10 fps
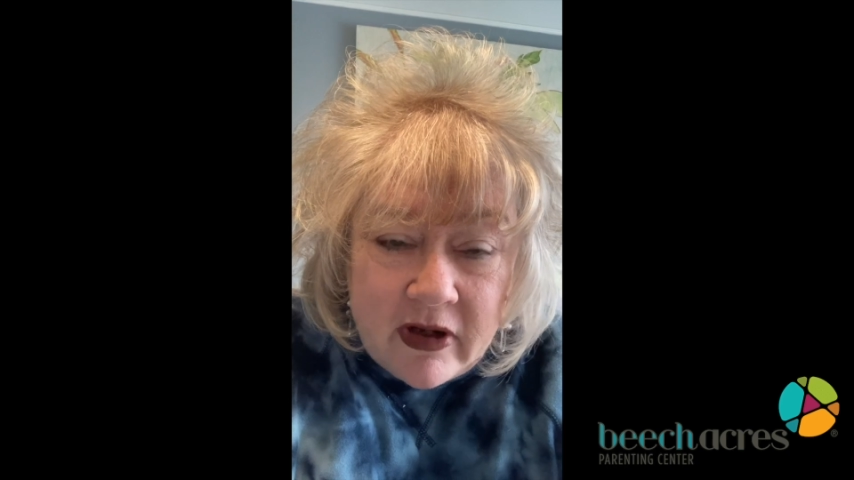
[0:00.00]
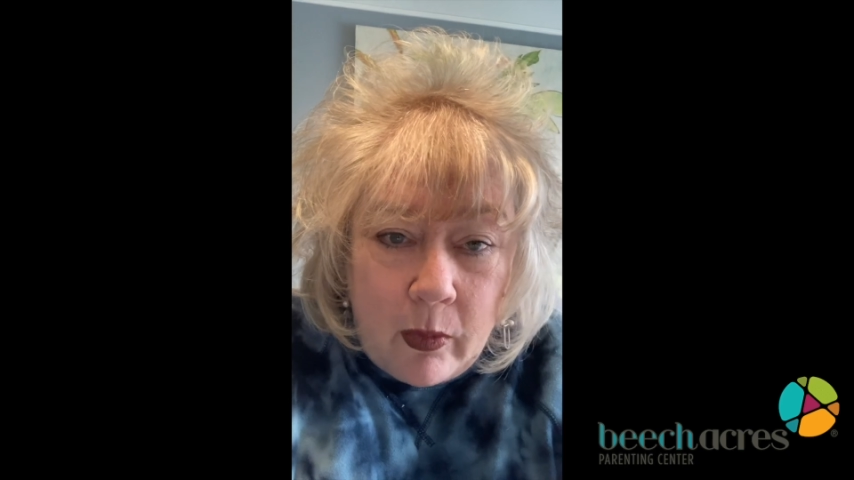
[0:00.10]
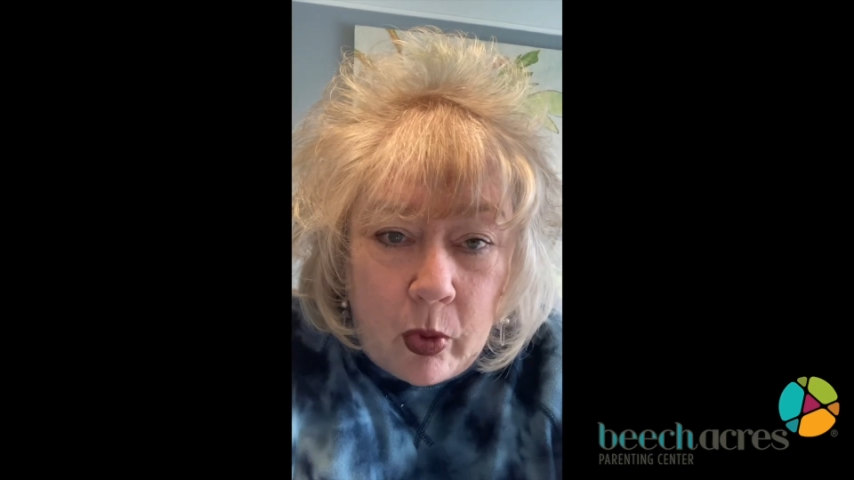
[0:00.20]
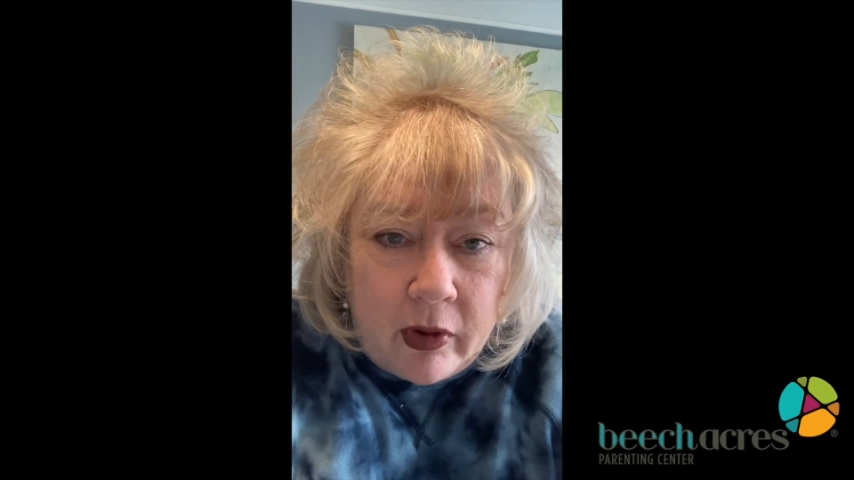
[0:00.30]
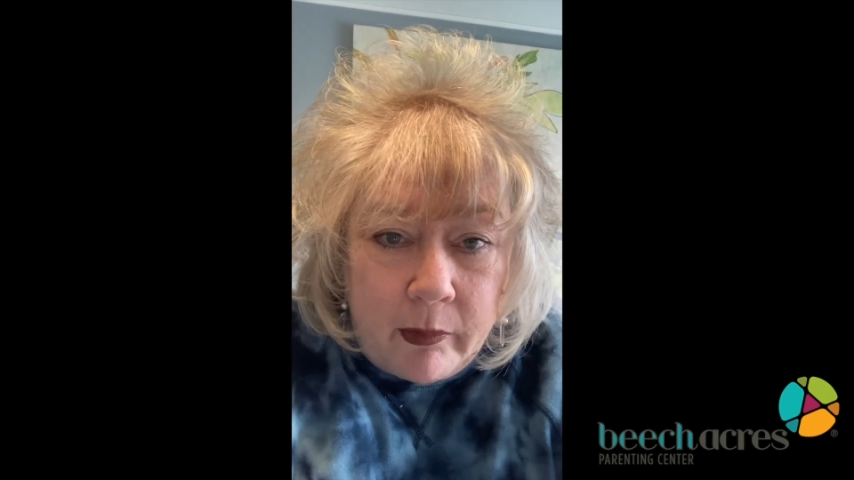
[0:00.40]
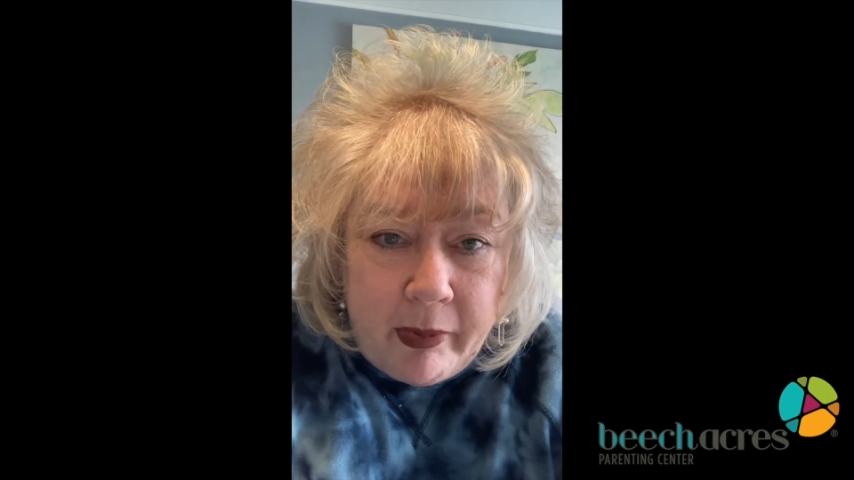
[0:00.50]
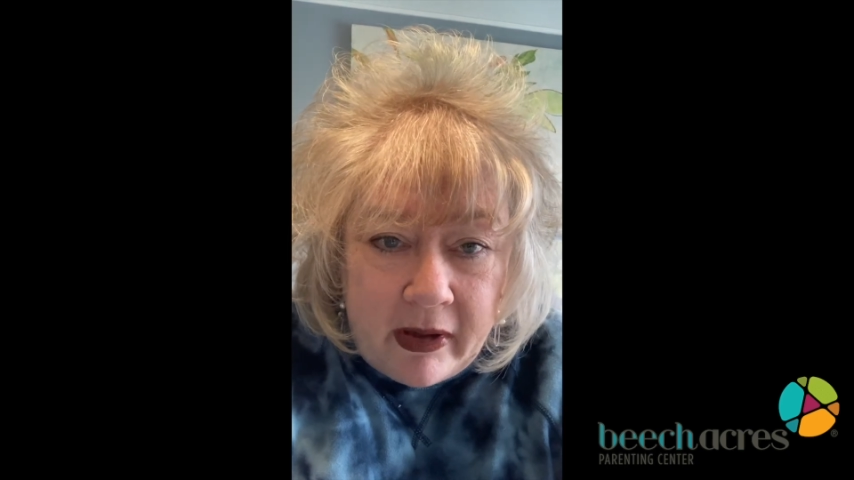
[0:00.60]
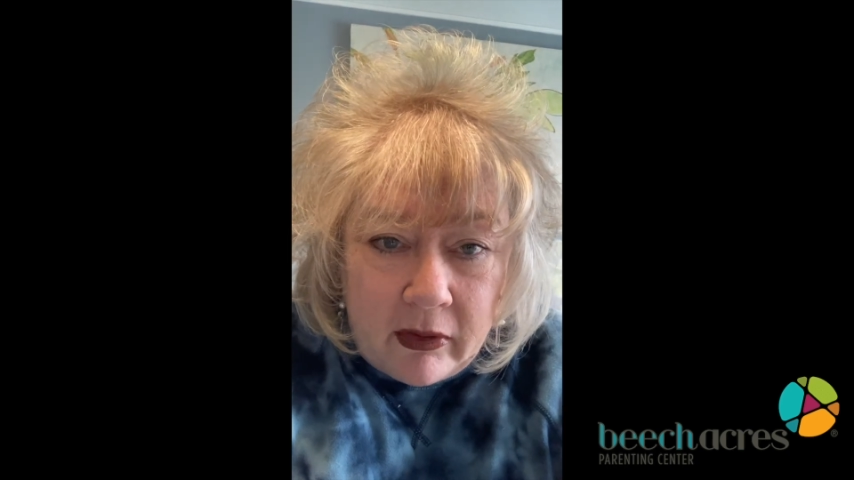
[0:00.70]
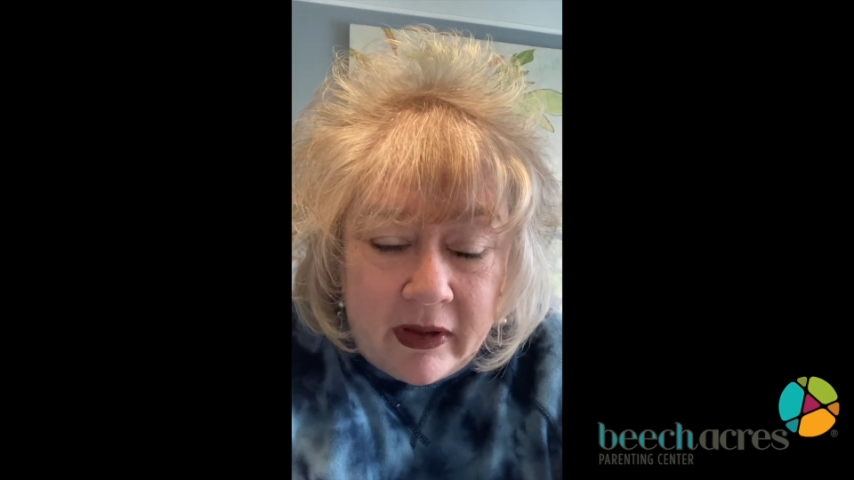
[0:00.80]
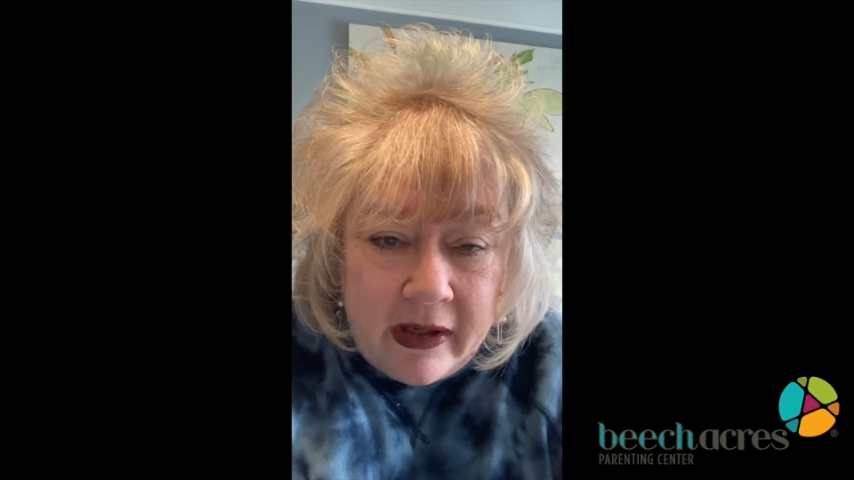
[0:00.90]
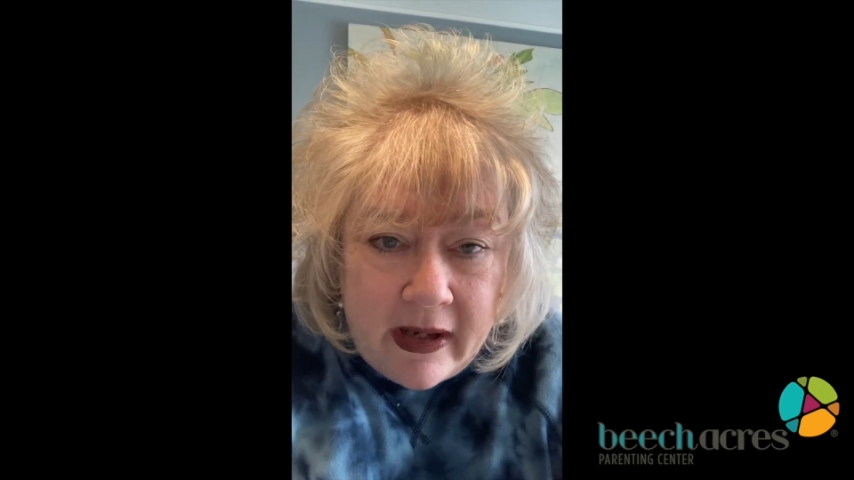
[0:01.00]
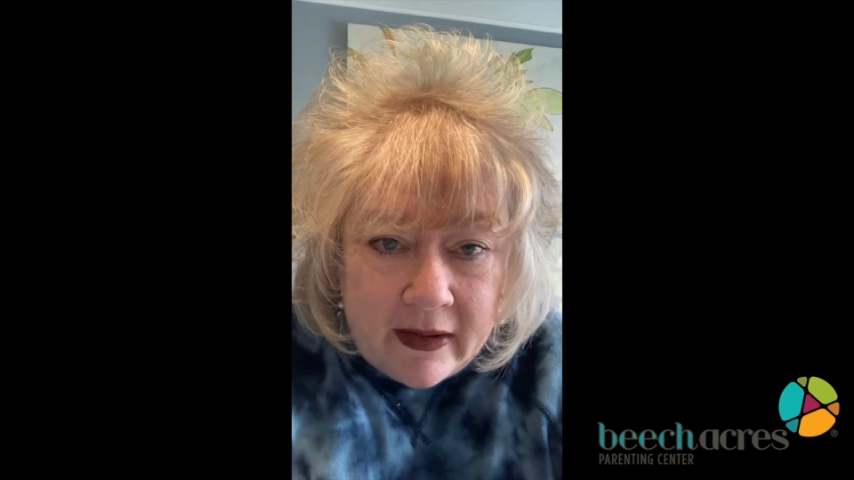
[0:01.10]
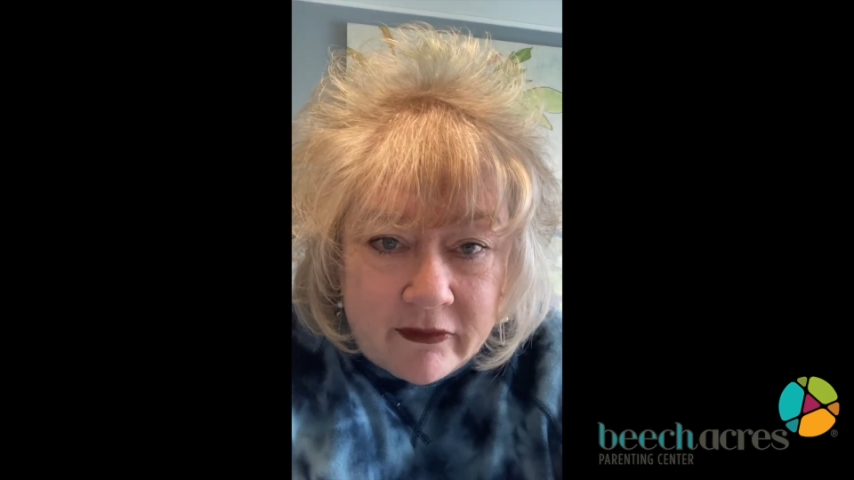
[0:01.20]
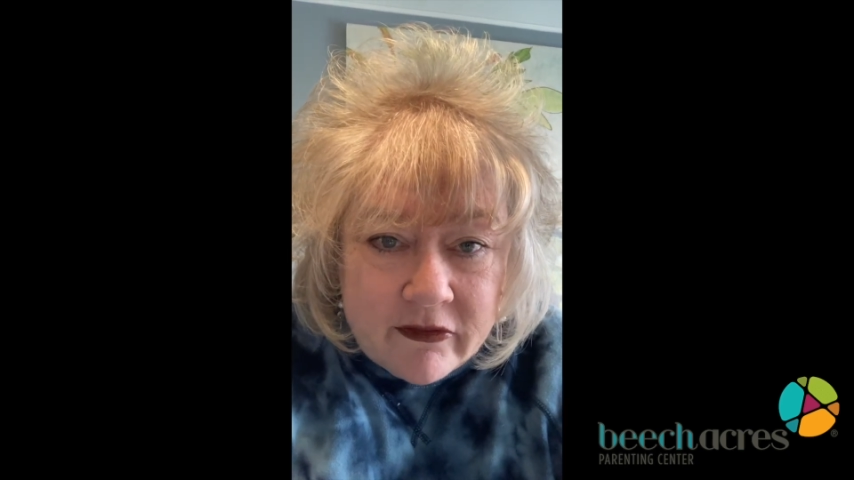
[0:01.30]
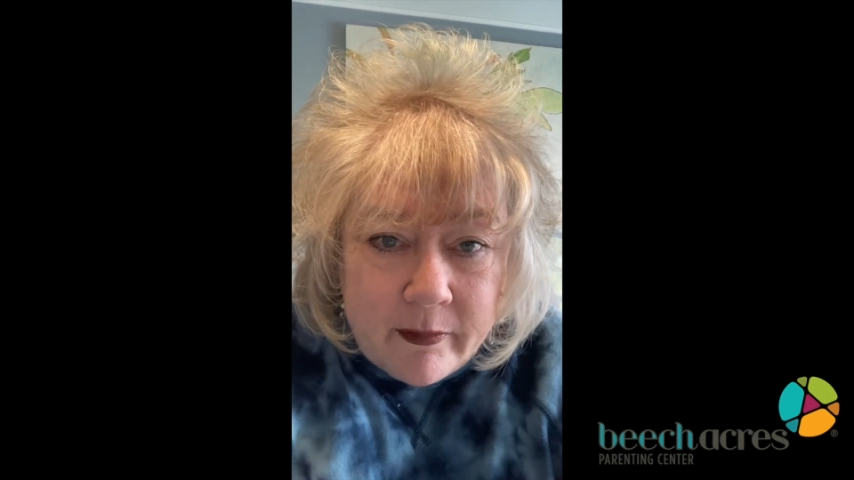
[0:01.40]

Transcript: I work in Parent Connects.